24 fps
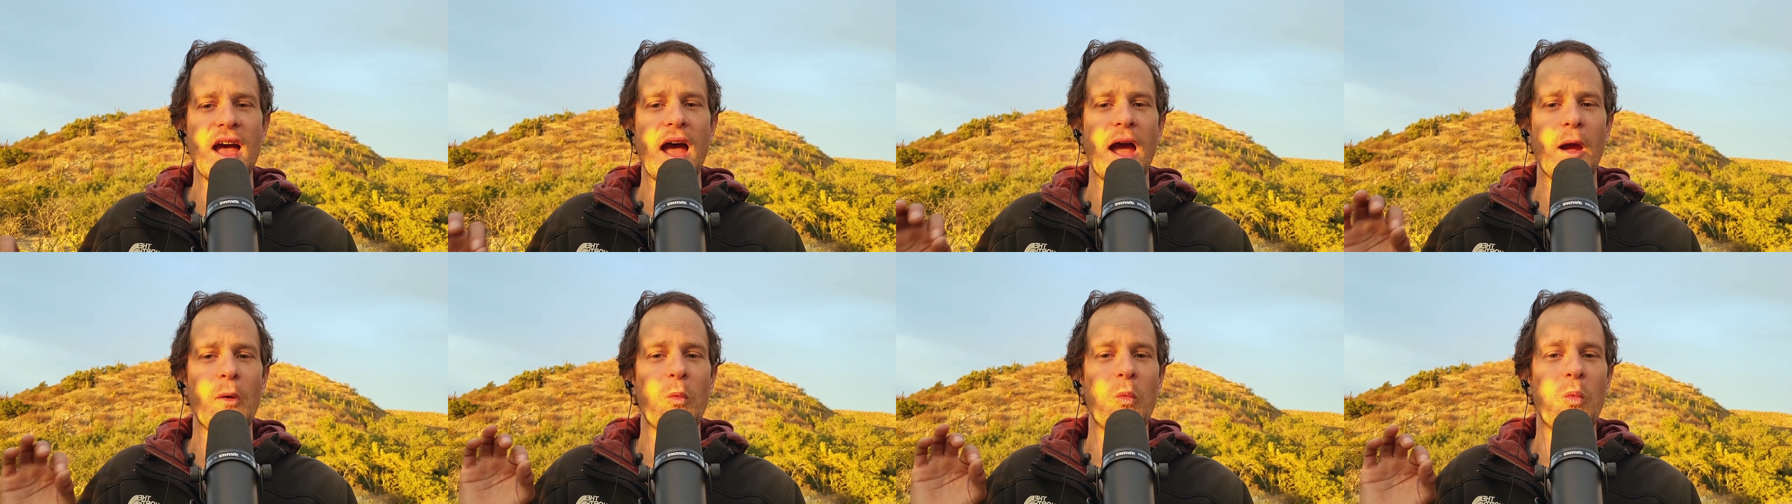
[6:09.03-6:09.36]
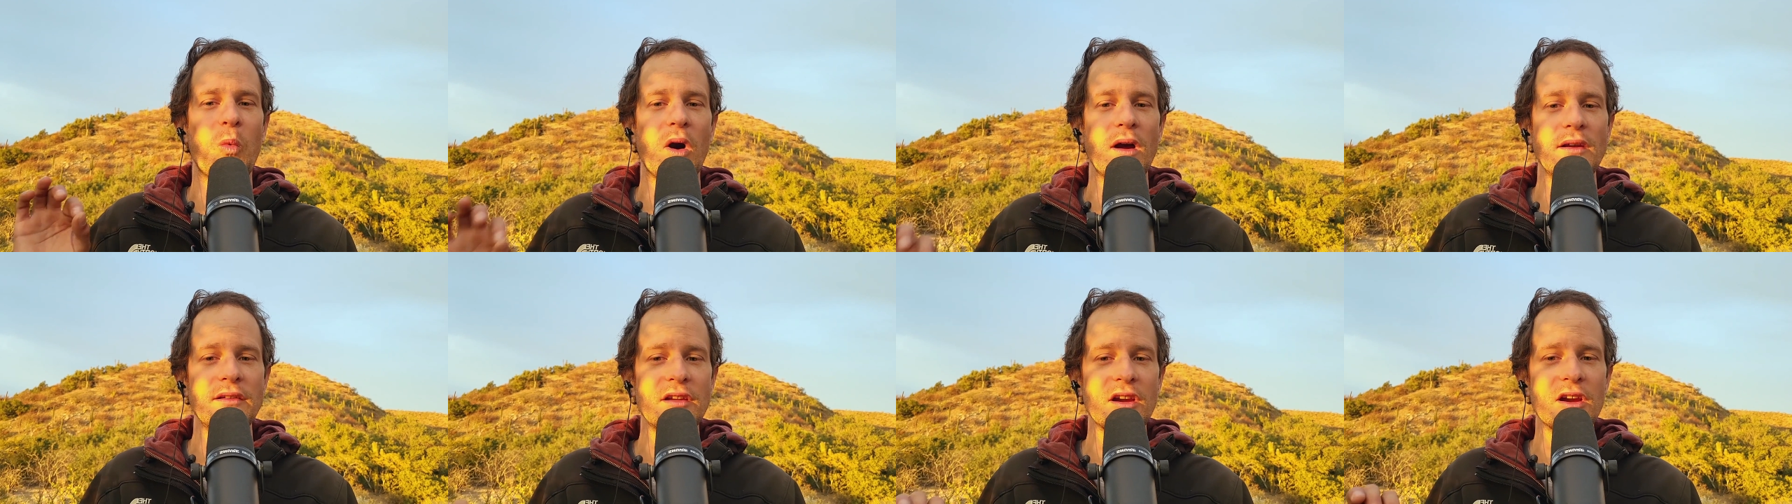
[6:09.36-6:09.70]
I
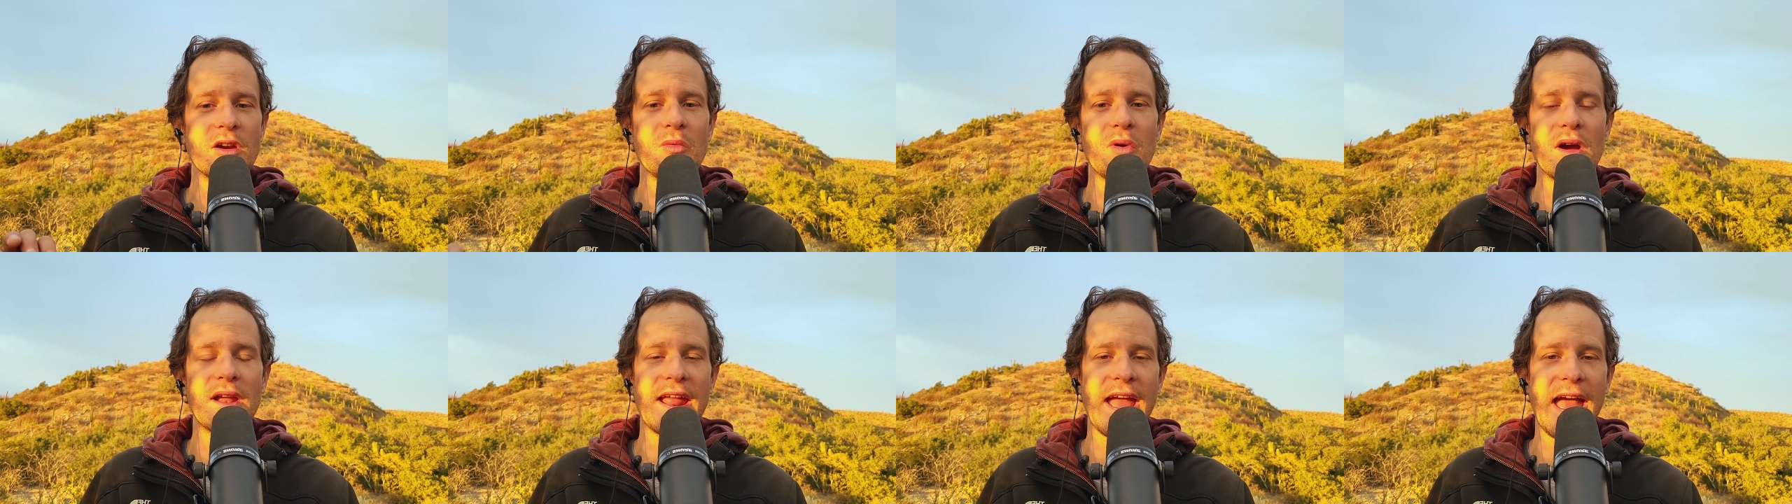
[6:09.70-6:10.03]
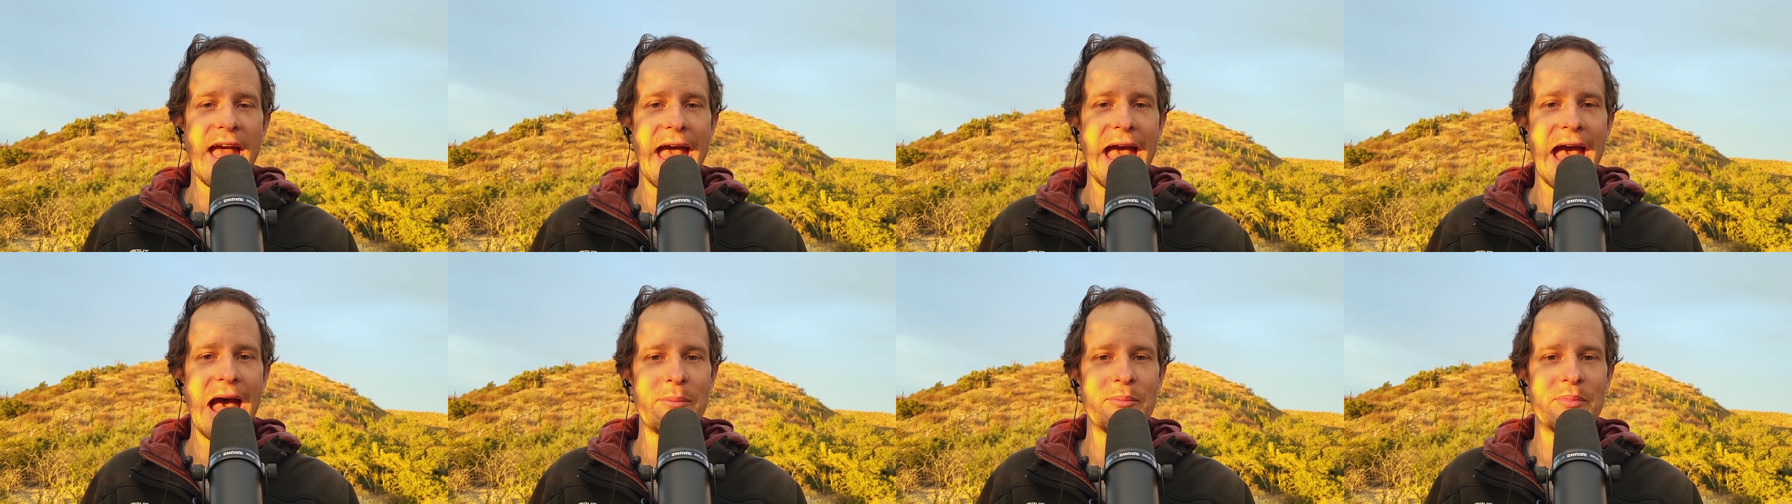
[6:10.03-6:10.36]
wonder what
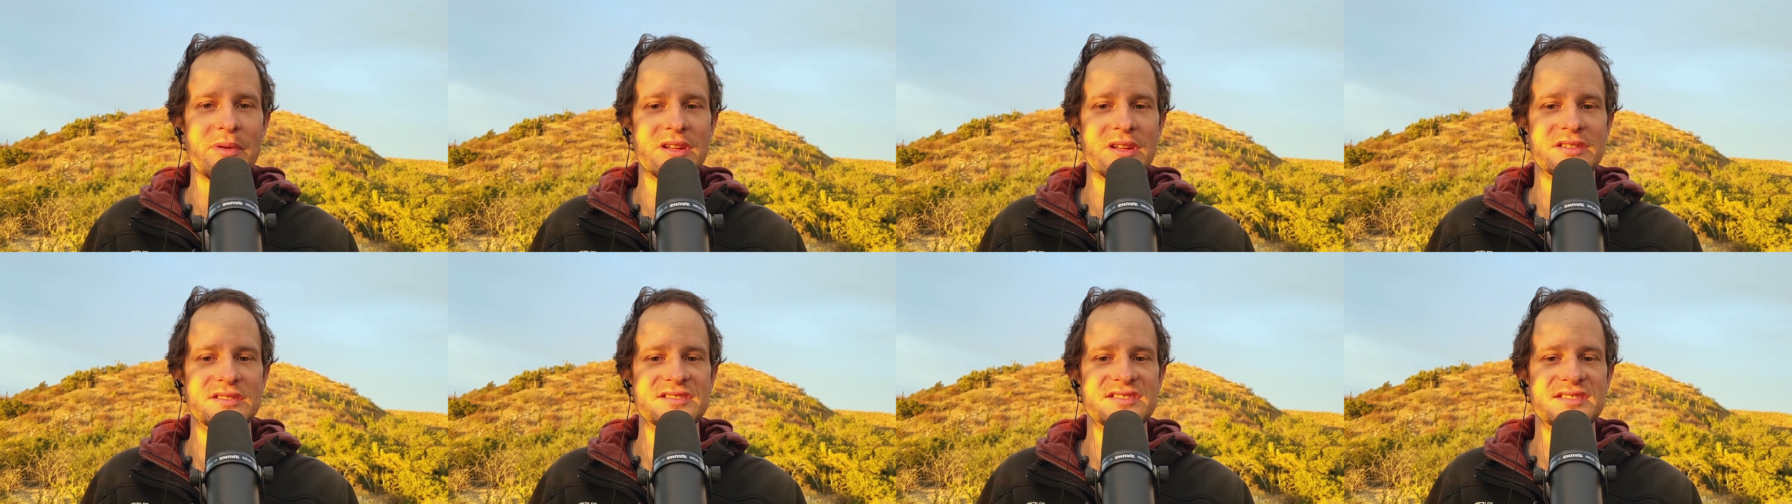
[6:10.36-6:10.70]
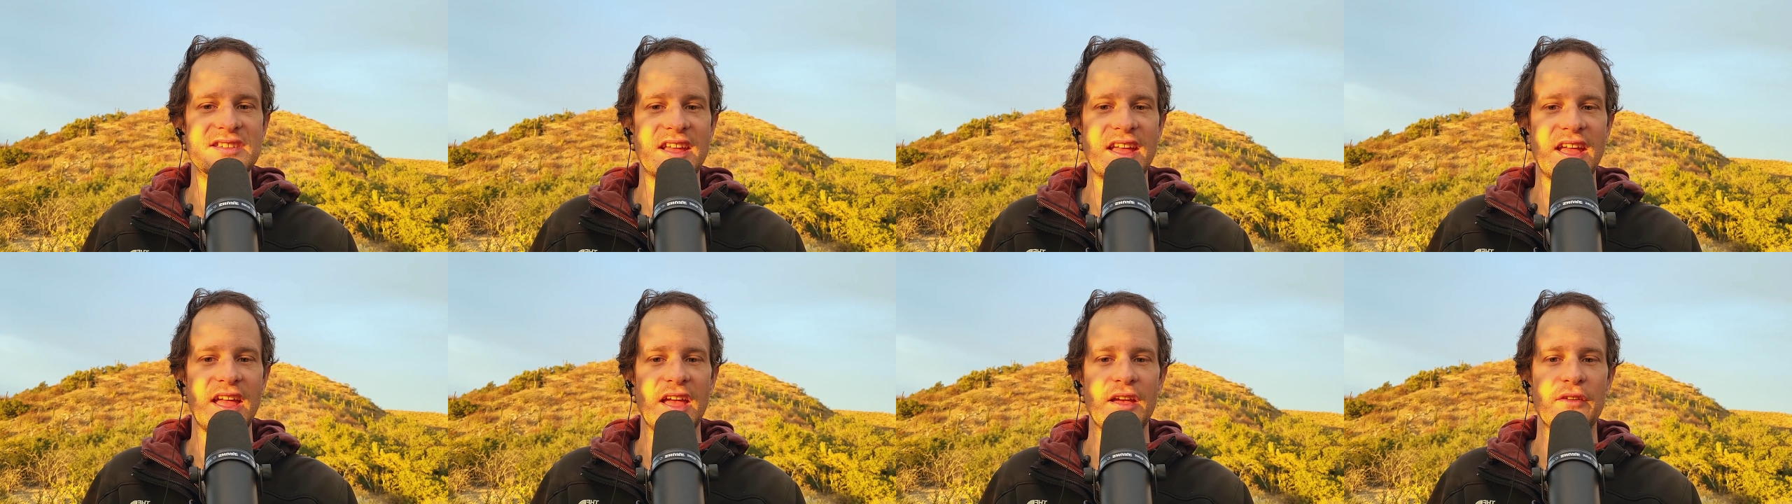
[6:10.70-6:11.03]
happens
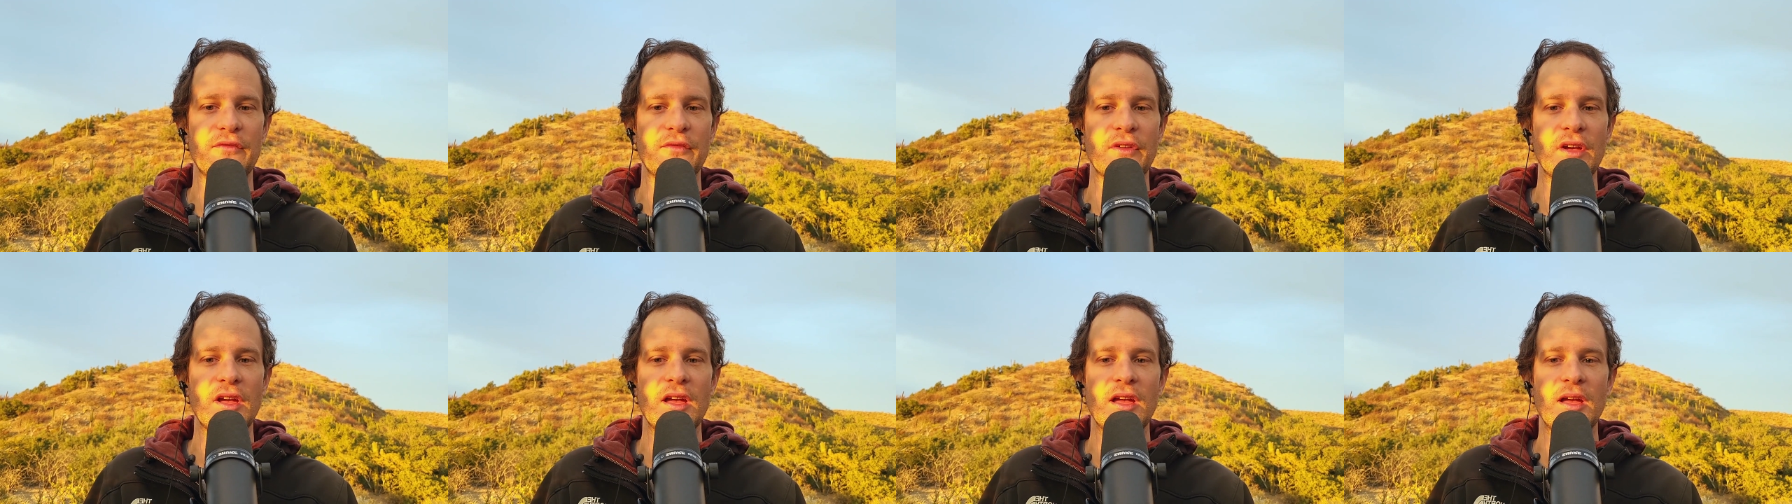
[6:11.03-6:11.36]
if